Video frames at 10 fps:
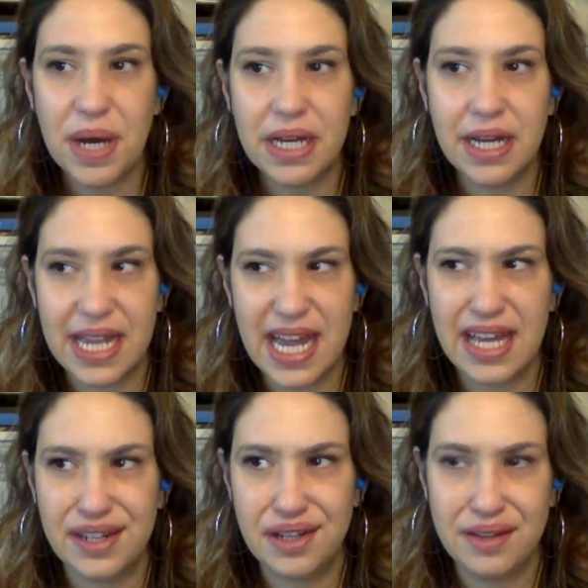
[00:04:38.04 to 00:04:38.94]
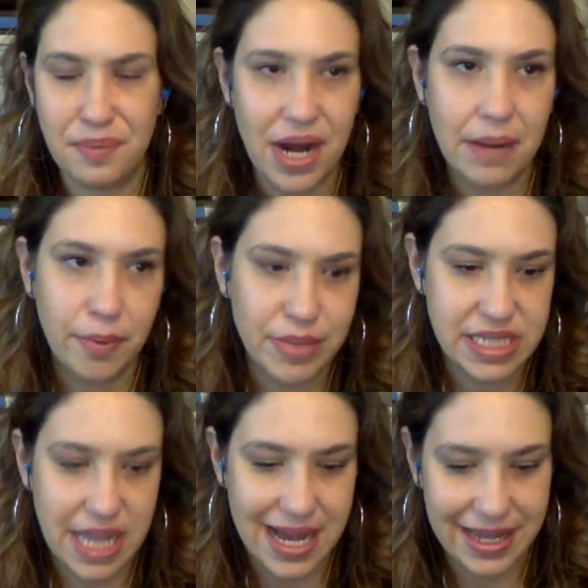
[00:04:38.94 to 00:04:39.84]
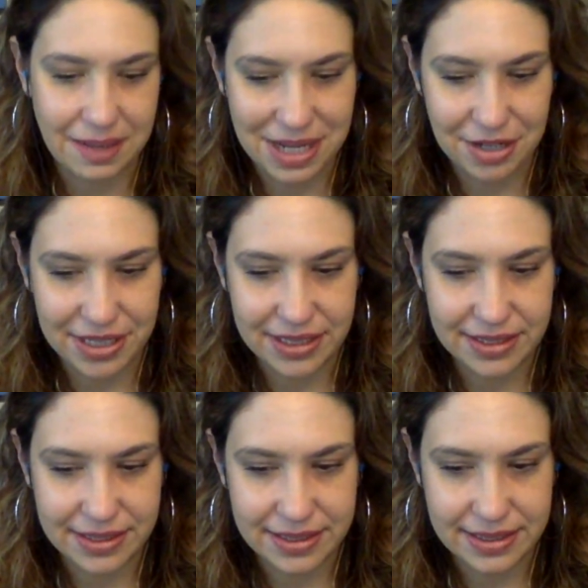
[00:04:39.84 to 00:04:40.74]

But again, the problem was lying about it.